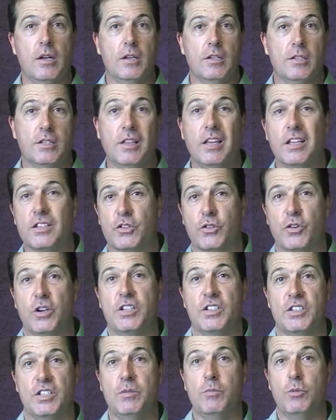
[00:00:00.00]
So there's 3
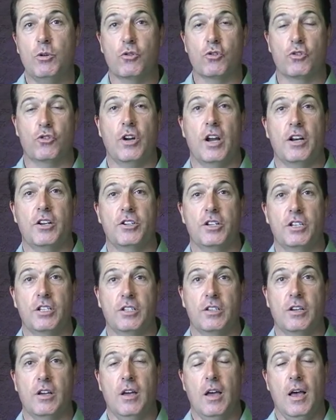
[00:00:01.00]
simple
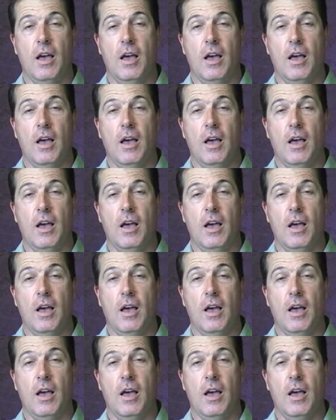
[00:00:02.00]
strategies